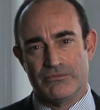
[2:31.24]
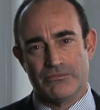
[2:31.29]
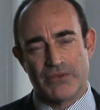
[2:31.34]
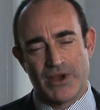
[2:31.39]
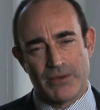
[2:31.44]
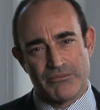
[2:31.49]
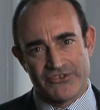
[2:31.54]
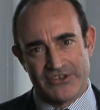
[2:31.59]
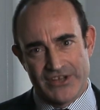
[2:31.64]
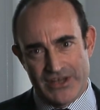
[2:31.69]

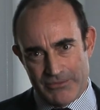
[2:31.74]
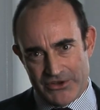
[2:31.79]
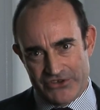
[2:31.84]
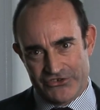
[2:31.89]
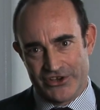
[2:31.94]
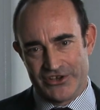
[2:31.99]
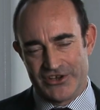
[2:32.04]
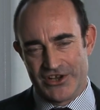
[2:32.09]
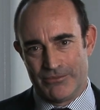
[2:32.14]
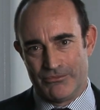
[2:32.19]
perhaps
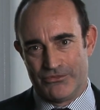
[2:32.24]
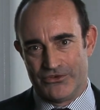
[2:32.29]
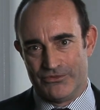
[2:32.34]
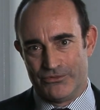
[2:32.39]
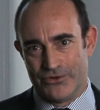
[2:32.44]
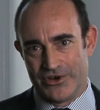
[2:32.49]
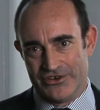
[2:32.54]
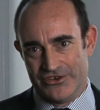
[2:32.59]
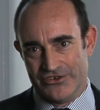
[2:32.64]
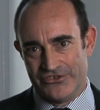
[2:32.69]
limited number of
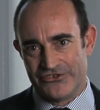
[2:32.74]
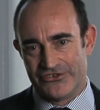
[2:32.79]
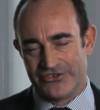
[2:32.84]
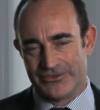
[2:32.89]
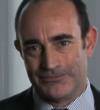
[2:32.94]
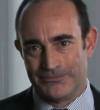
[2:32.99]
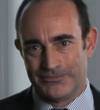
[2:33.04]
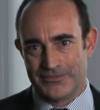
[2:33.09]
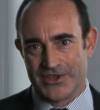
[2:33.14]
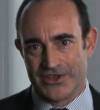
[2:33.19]
winners,
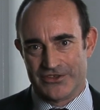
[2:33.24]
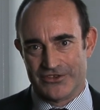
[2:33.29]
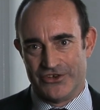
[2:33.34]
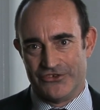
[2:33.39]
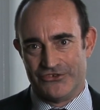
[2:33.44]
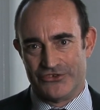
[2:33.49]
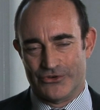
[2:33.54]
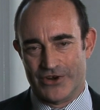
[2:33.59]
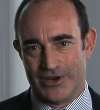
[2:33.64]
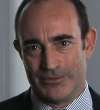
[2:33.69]

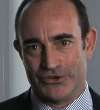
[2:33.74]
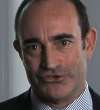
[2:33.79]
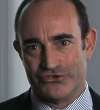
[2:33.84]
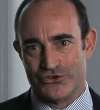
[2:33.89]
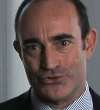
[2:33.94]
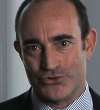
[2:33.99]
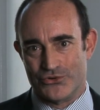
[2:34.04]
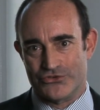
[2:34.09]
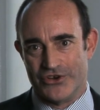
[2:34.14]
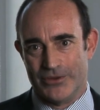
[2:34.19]
those who are able to
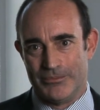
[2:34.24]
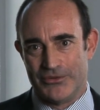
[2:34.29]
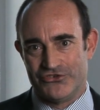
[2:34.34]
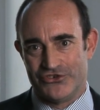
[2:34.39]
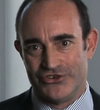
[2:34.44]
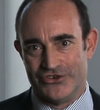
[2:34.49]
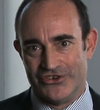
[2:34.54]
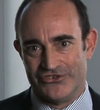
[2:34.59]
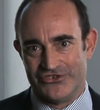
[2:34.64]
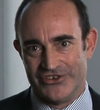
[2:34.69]
court
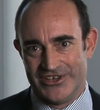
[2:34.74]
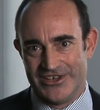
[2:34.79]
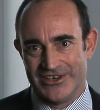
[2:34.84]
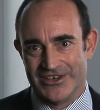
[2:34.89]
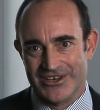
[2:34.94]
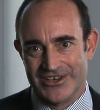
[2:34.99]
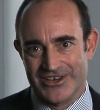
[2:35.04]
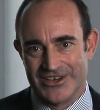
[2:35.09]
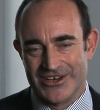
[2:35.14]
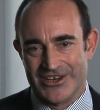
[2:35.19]
opportunity
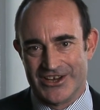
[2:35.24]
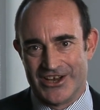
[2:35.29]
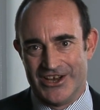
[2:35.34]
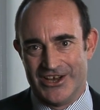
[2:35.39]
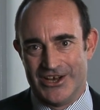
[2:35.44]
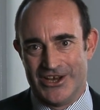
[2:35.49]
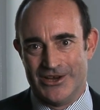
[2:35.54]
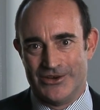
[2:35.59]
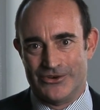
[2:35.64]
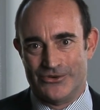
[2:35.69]

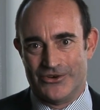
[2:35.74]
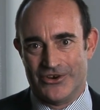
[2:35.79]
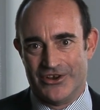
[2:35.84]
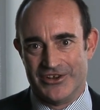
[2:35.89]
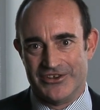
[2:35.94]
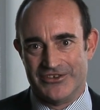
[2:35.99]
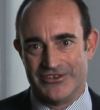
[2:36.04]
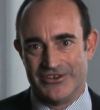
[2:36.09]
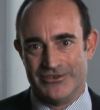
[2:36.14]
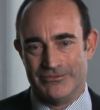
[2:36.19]

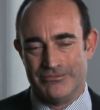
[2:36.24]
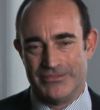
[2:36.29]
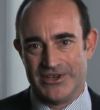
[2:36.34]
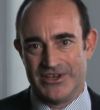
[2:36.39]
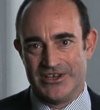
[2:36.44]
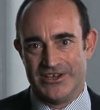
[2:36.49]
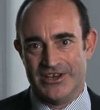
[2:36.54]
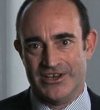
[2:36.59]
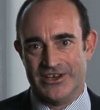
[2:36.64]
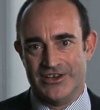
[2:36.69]
rather than
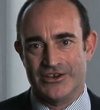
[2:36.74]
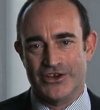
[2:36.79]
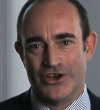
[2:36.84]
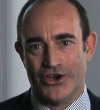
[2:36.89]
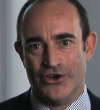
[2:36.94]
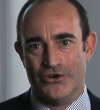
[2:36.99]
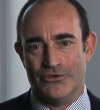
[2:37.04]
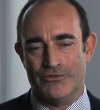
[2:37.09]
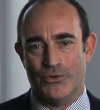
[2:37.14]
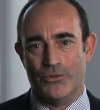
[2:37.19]
be
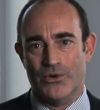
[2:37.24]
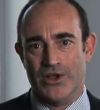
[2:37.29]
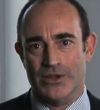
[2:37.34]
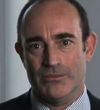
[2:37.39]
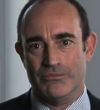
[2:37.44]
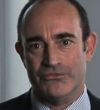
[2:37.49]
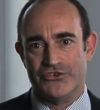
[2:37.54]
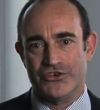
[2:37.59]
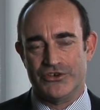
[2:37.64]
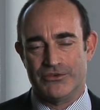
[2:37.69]

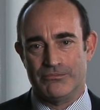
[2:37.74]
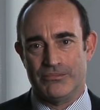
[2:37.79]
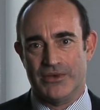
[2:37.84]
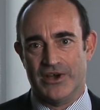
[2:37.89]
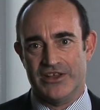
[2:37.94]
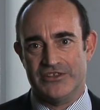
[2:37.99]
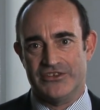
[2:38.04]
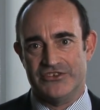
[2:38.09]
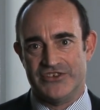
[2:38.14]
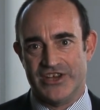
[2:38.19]
overwhelmed
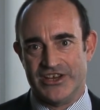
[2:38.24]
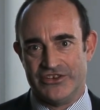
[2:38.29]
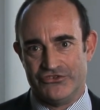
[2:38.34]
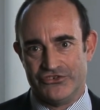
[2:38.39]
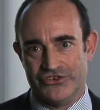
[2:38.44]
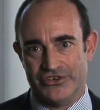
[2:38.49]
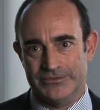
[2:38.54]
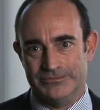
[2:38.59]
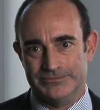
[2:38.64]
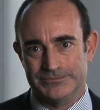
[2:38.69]
by the
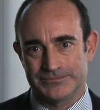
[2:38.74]
danger.